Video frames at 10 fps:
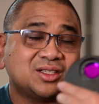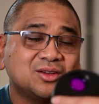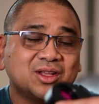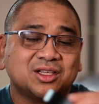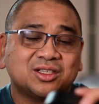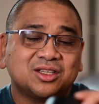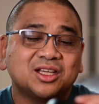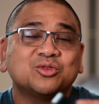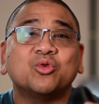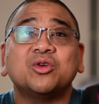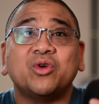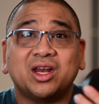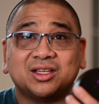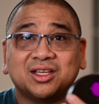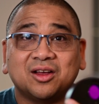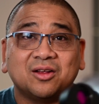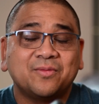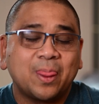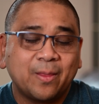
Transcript: So that's, that's one way to tell.